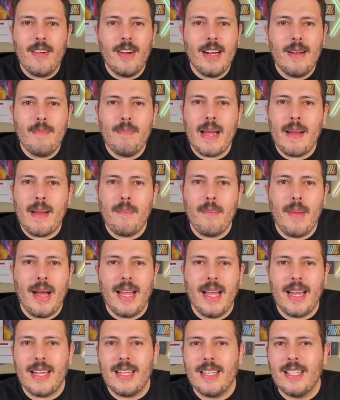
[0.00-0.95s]
in my
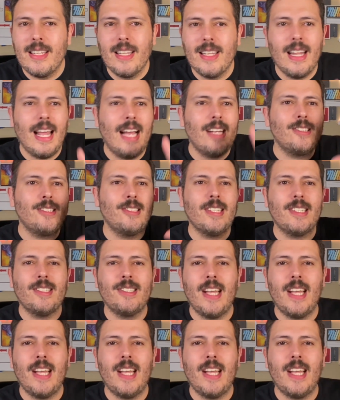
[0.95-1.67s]
mind in the last six,